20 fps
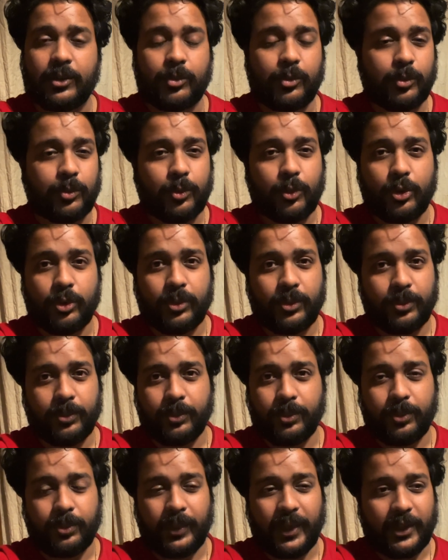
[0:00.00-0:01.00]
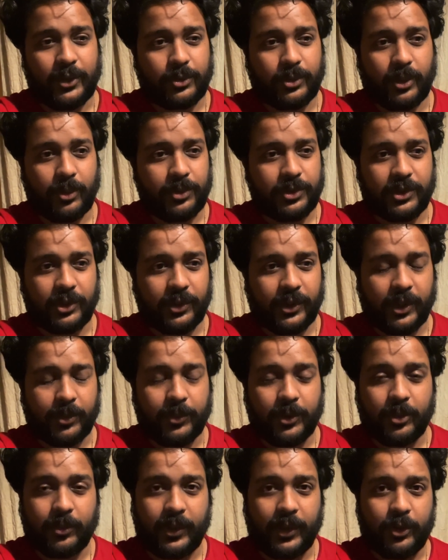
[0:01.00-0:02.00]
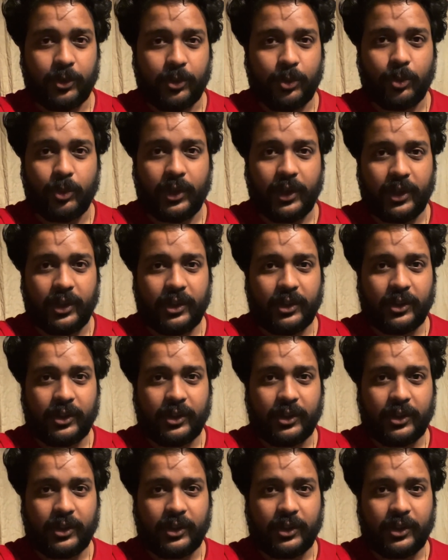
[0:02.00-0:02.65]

I'm both pass off a silicon, but I don't know why.